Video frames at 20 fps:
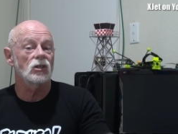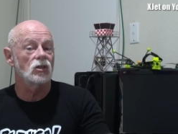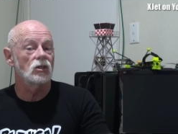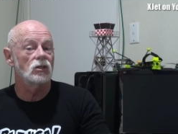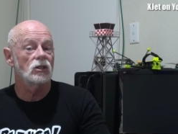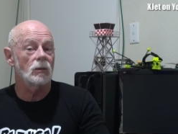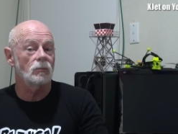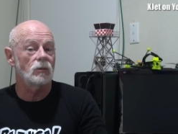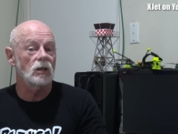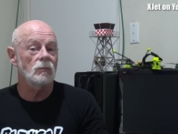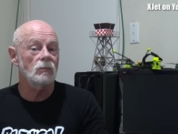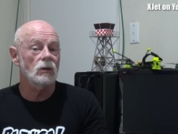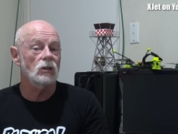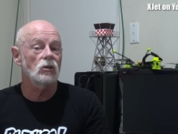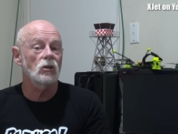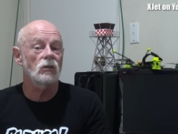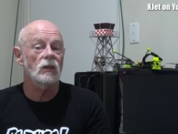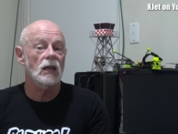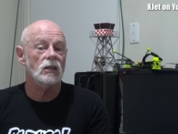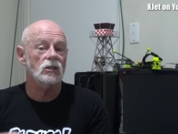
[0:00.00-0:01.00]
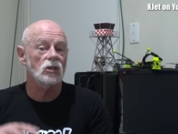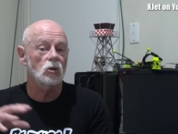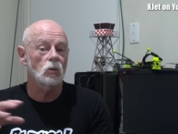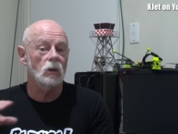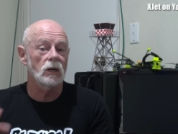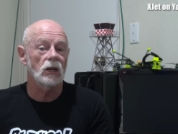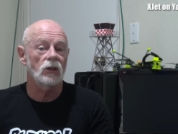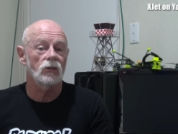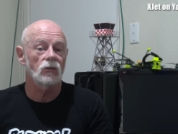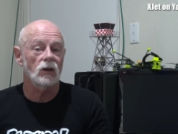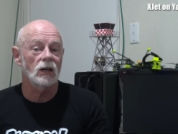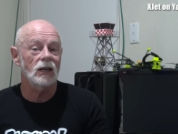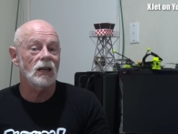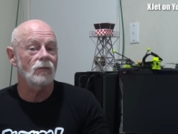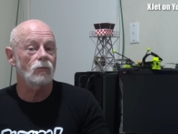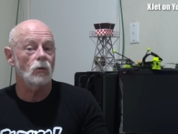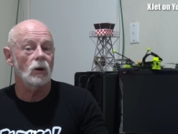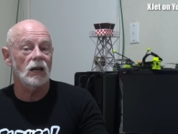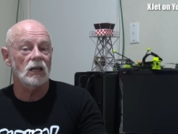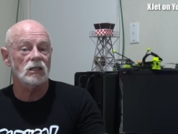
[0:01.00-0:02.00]
In September 2023,
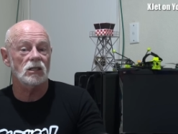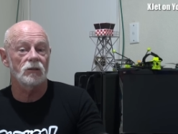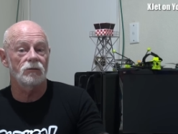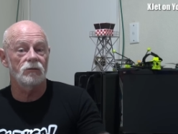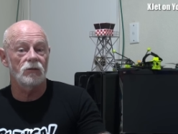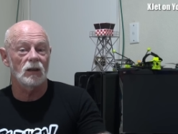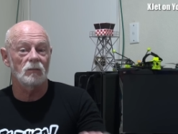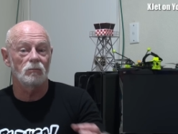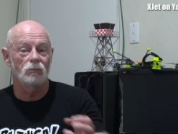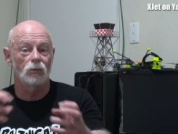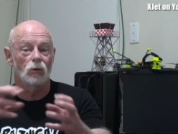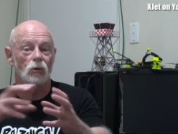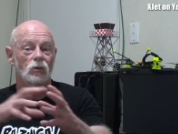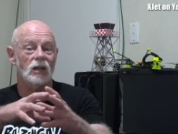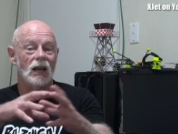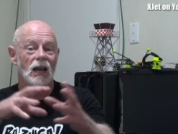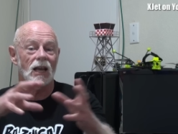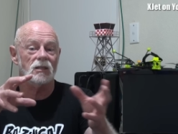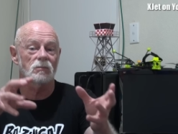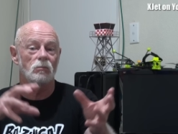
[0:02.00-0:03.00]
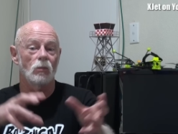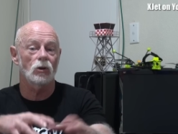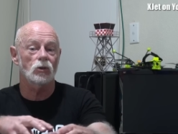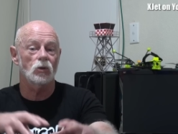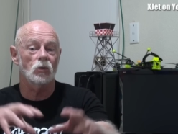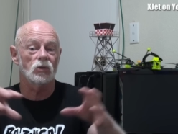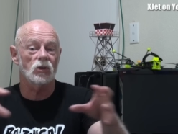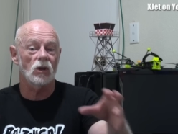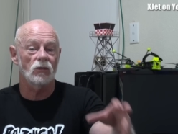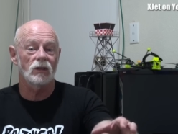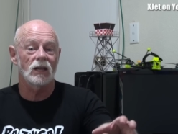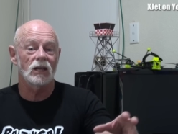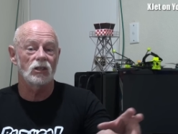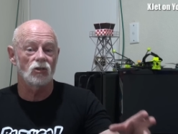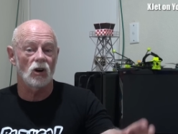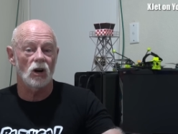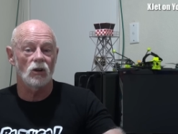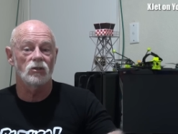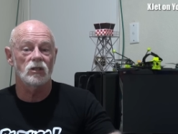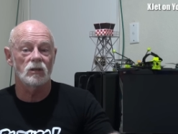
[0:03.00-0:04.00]
everyone has to fit broadcast modules on their
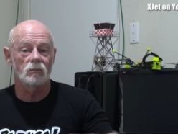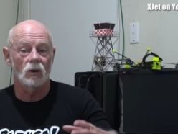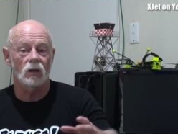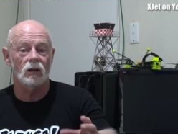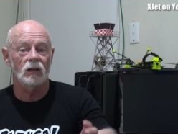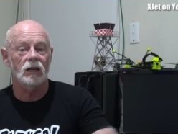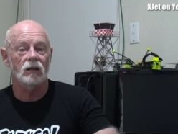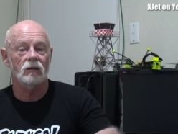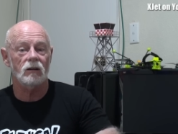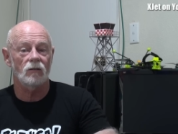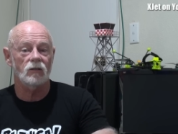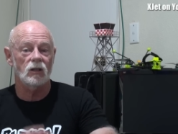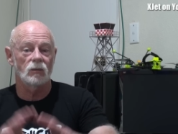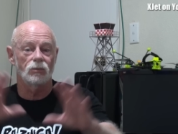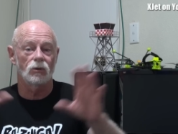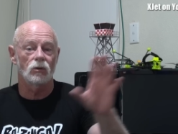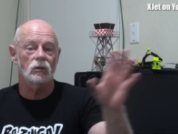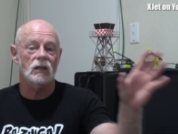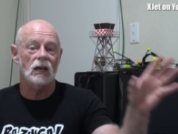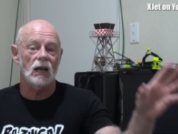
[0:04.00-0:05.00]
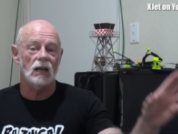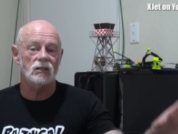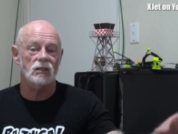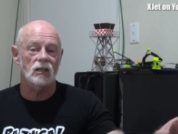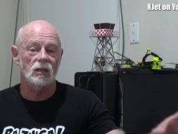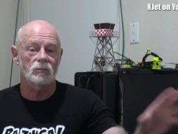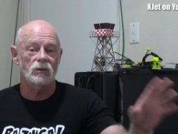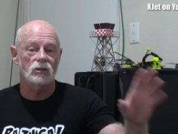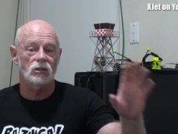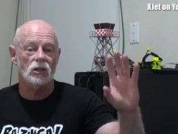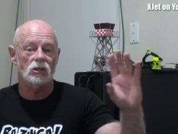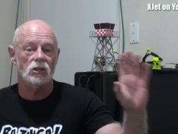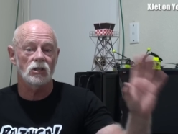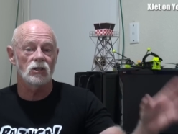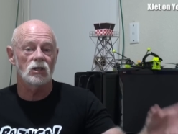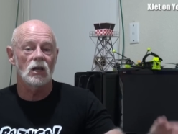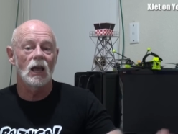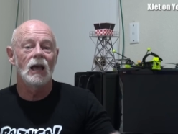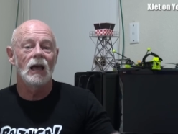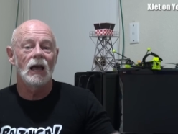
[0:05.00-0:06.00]
drones and model aircraft to broadcast their
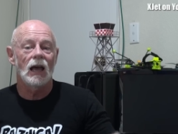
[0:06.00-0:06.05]
positions,